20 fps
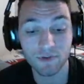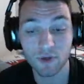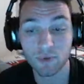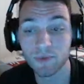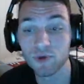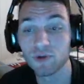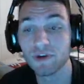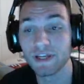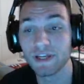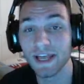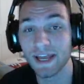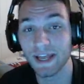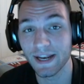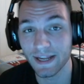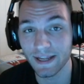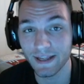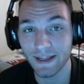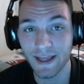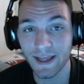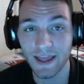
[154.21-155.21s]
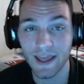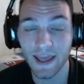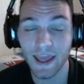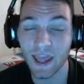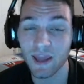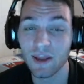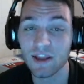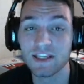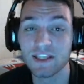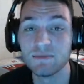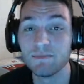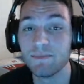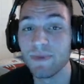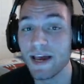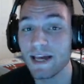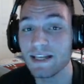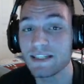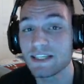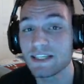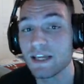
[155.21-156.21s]
communicating, it is
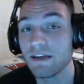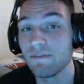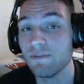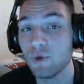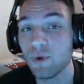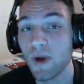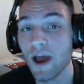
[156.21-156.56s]
best if you